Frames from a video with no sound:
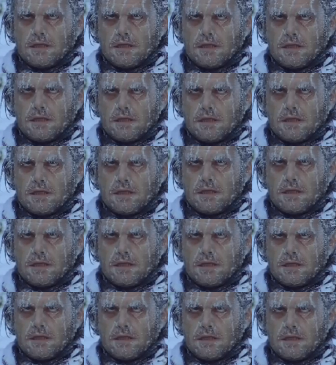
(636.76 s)

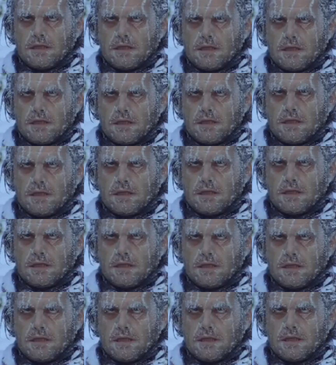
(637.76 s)

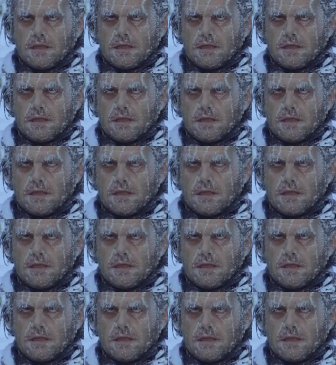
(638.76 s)

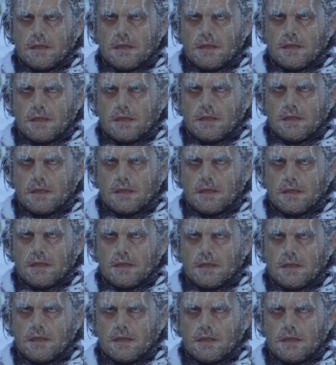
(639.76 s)

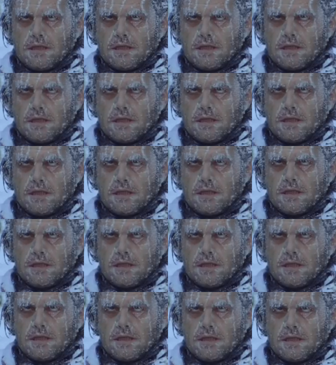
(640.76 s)

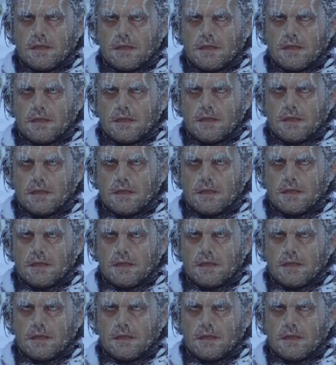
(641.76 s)

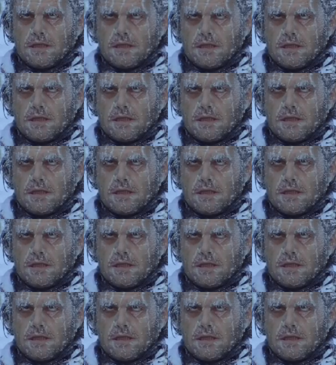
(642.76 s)
This person isn't speaking.